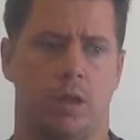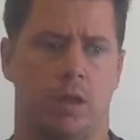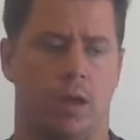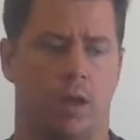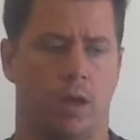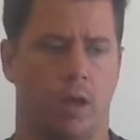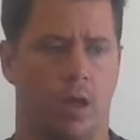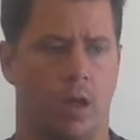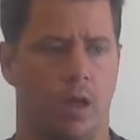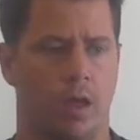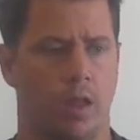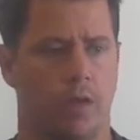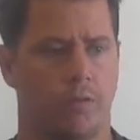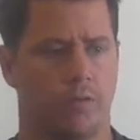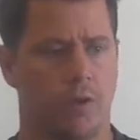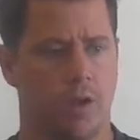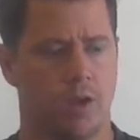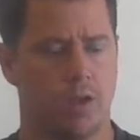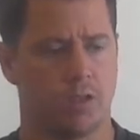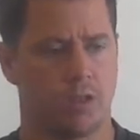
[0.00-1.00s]
in their
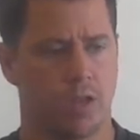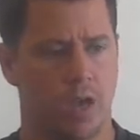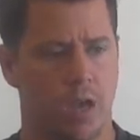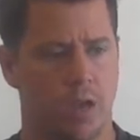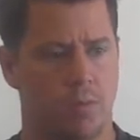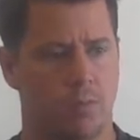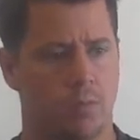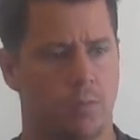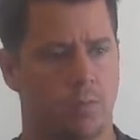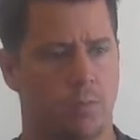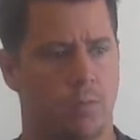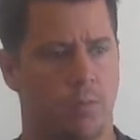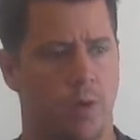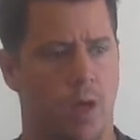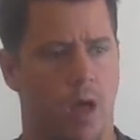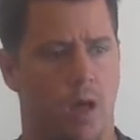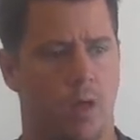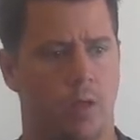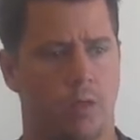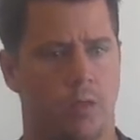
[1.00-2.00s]
first game,
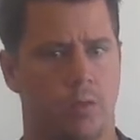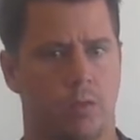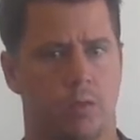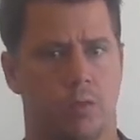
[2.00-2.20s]
but